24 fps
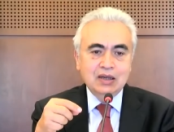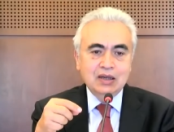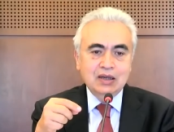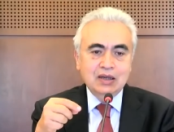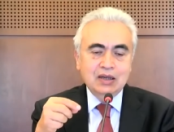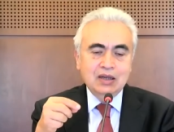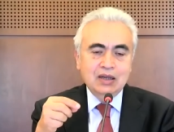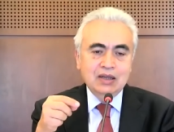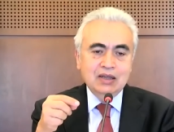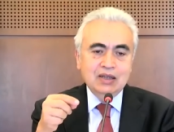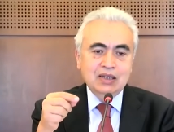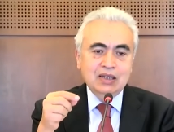
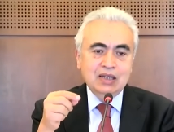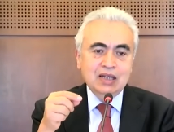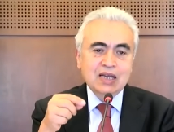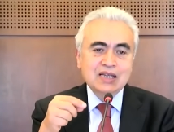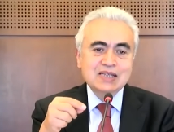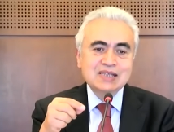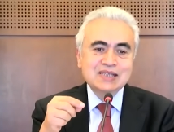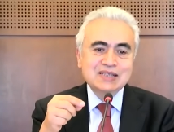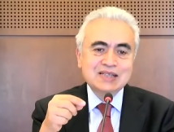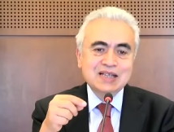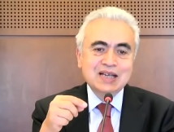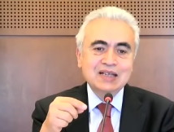less
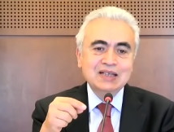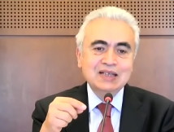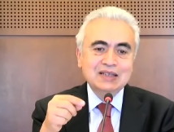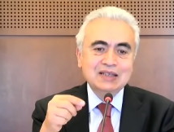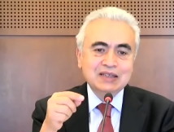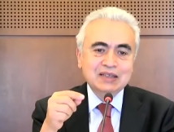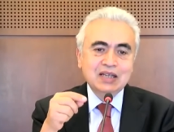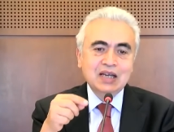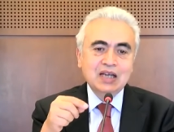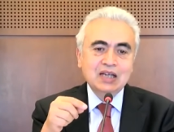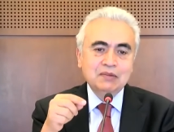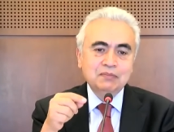than
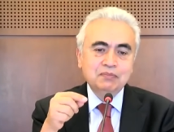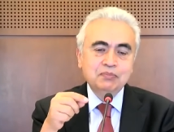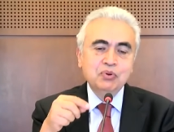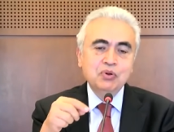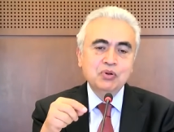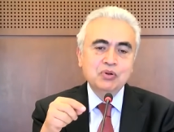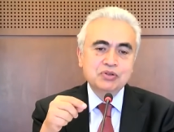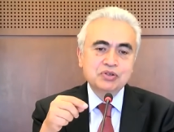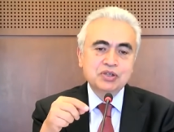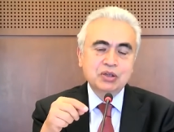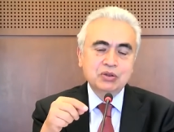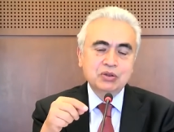
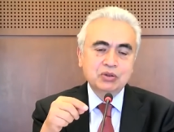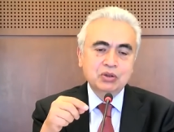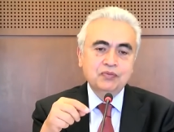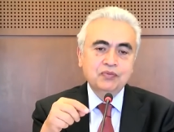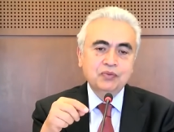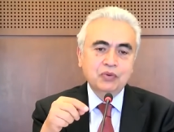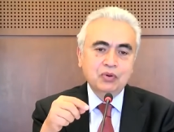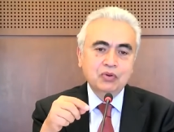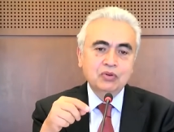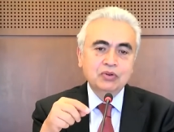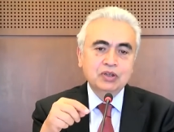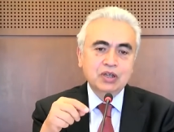10% of
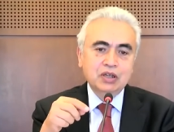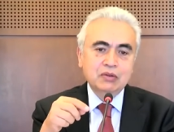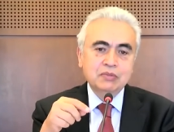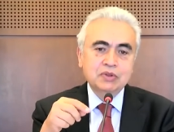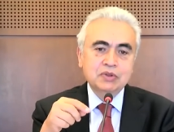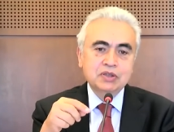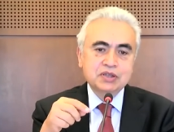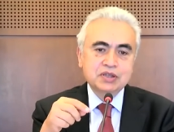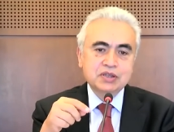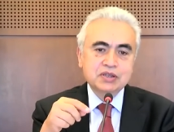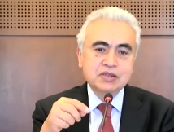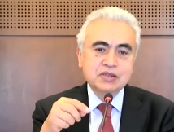all the
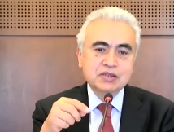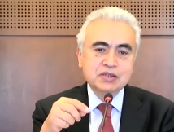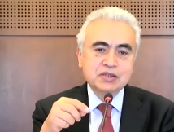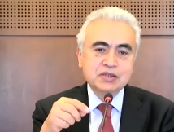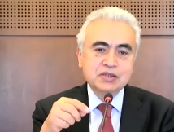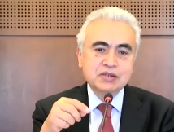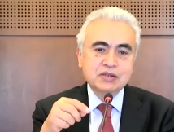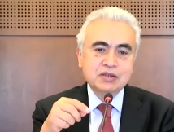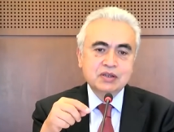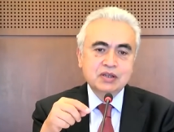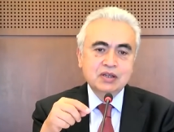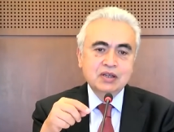emissions.
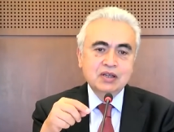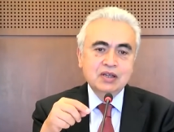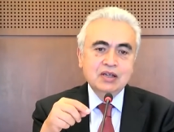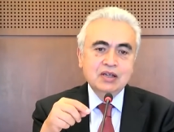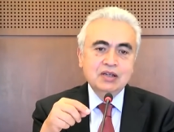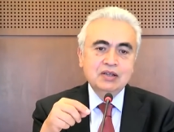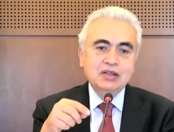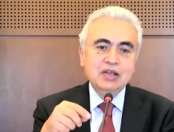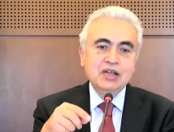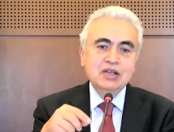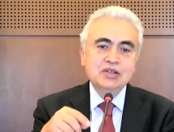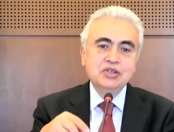
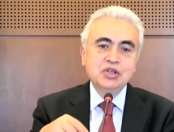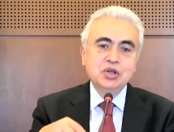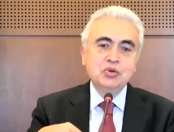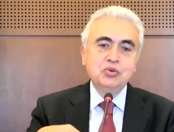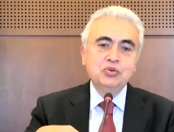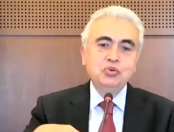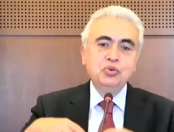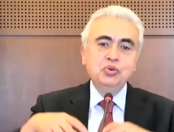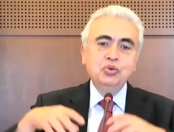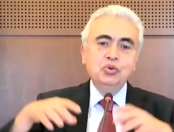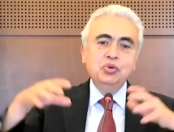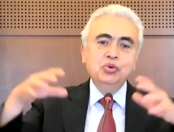There is a
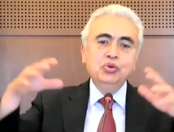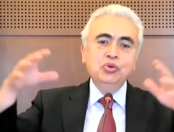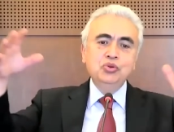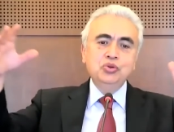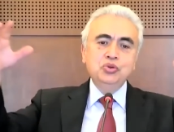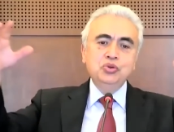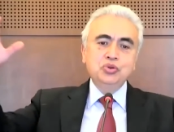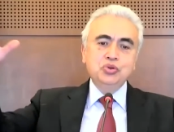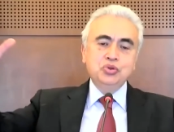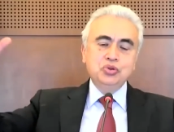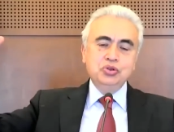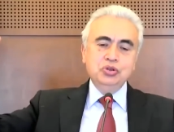
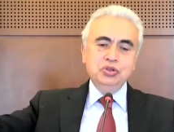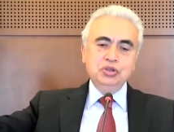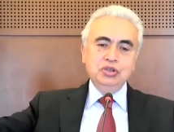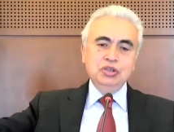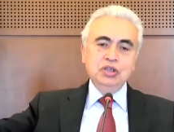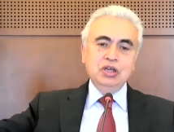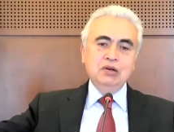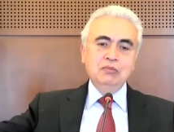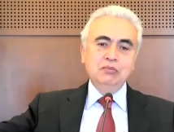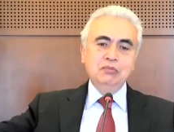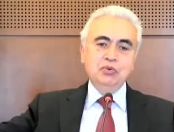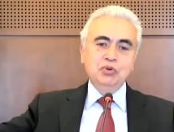huge
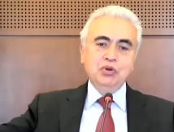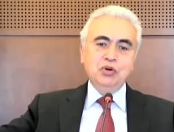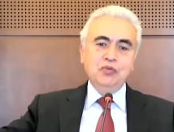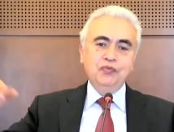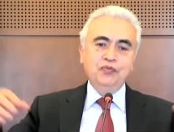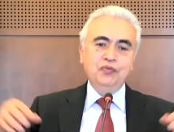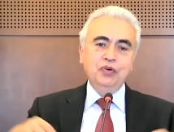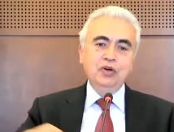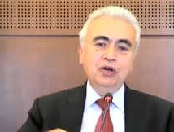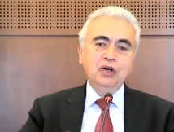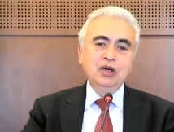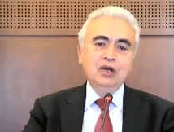number of
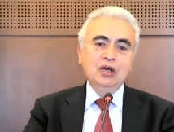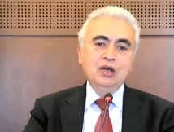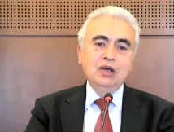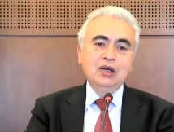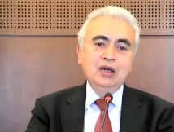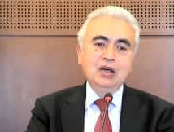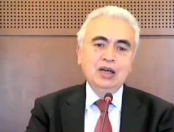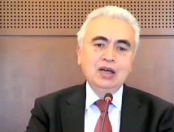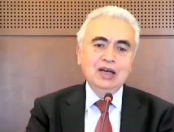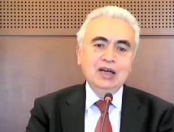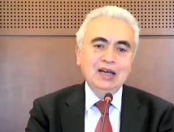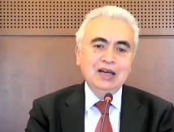
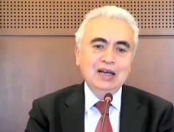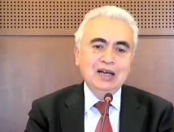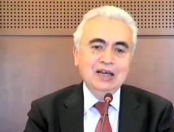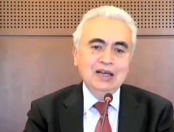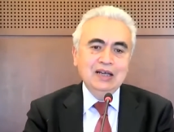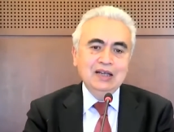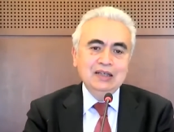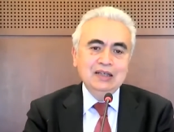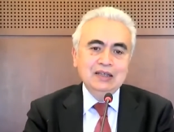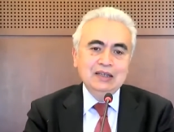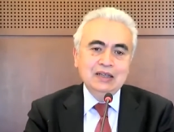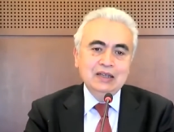
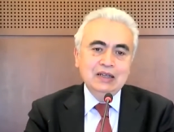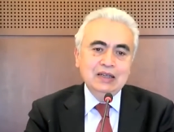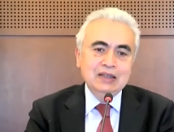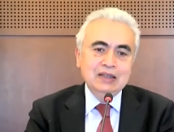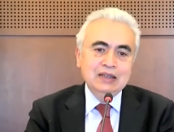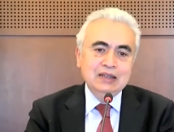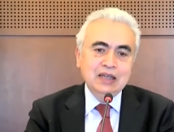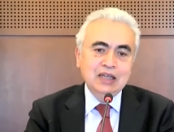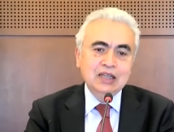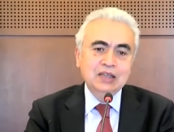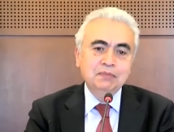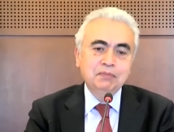
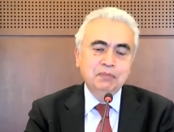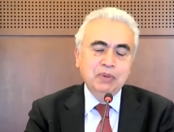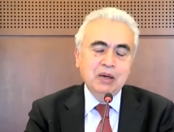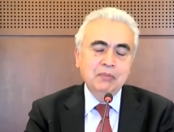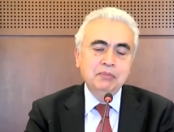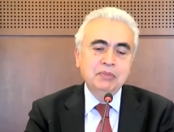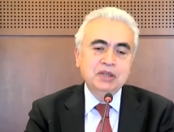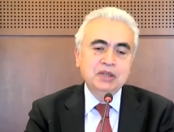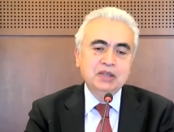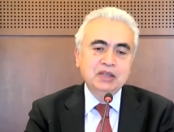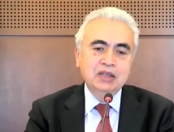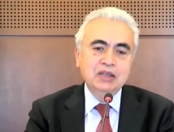not
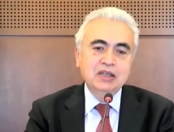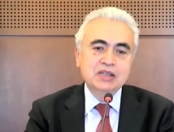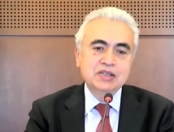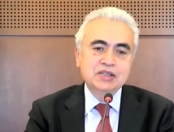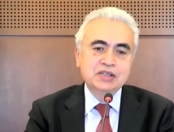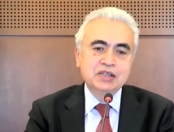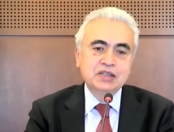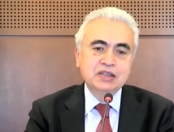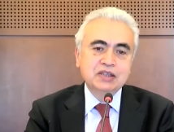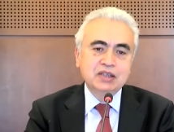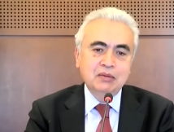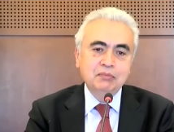publicly listed
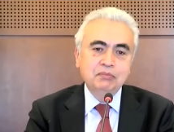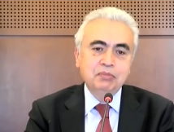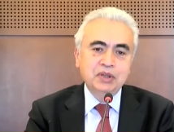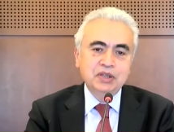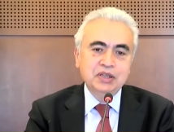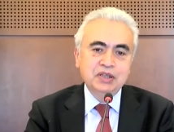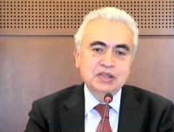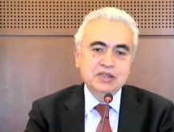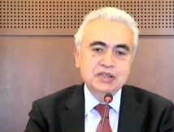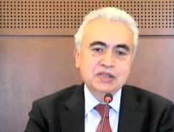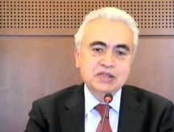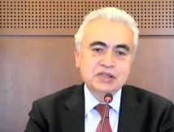
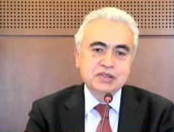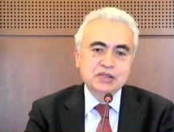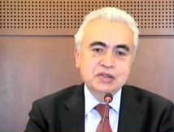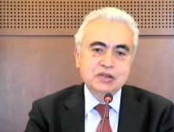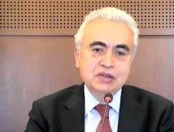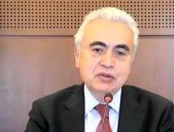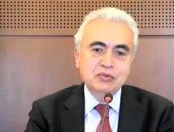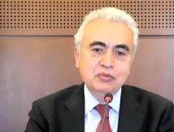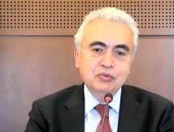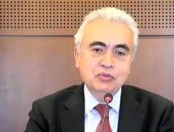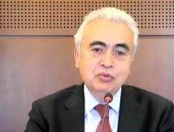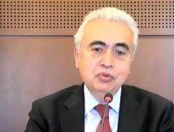companies
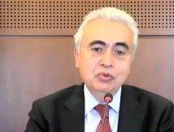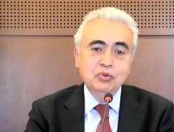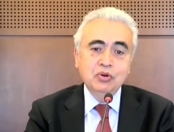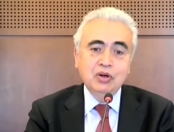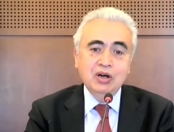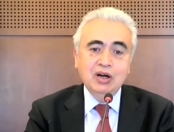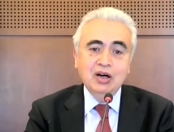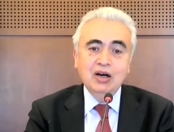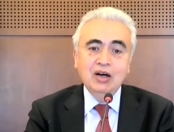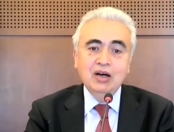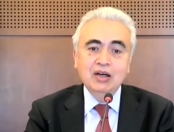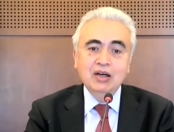who
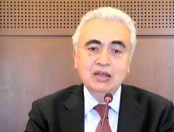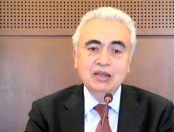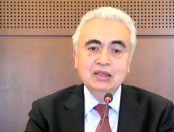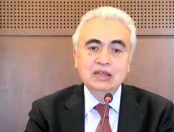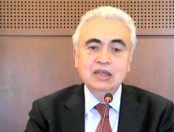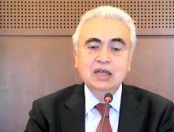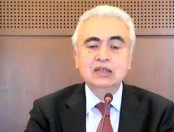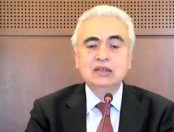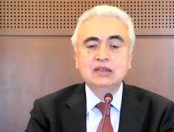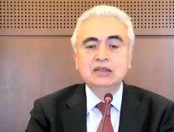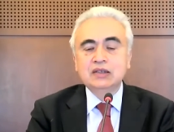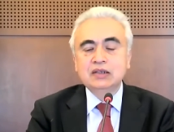are
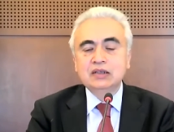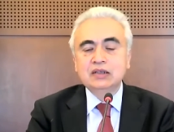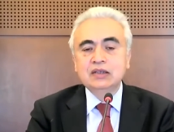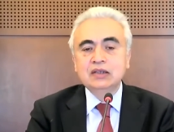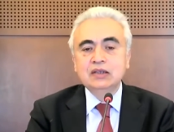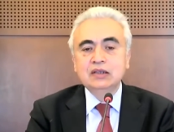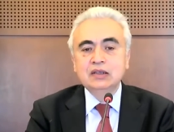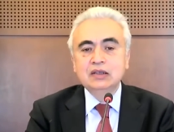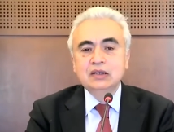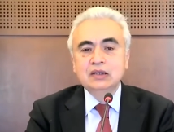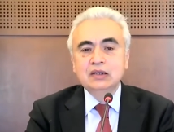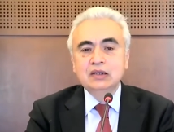not,
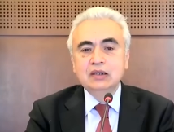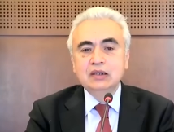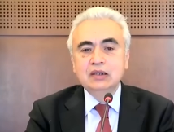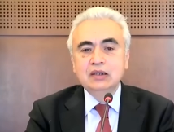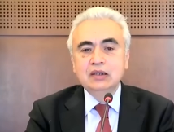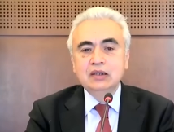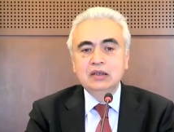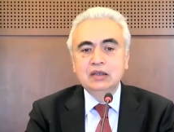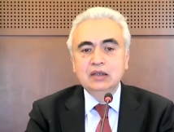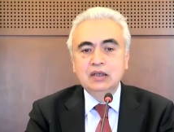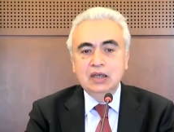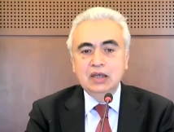
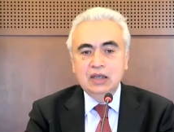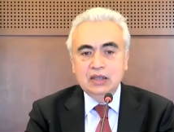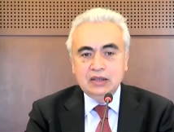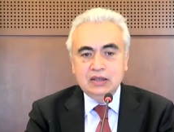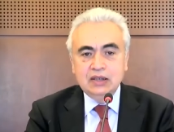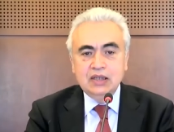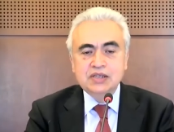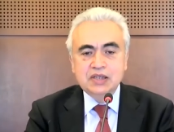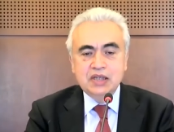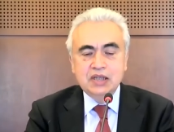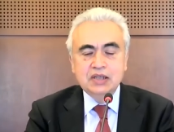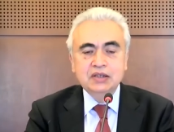at
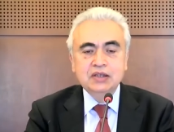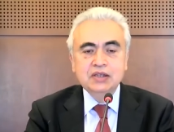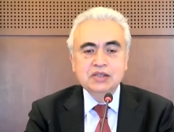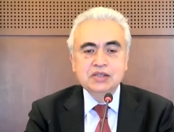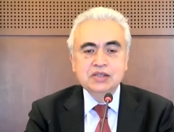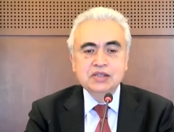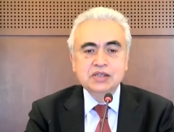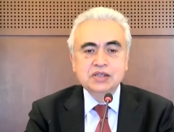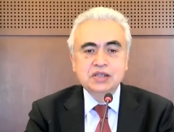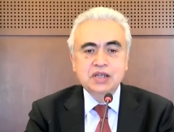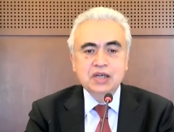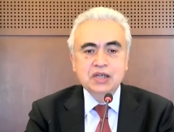least at this
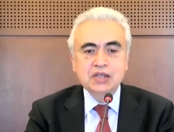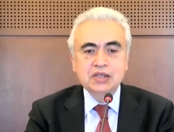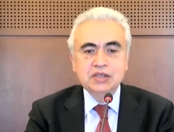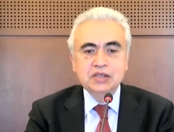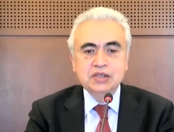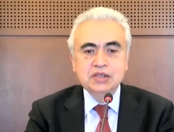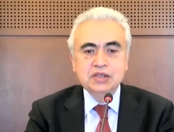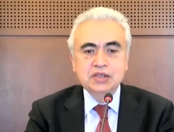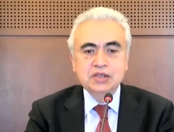stage,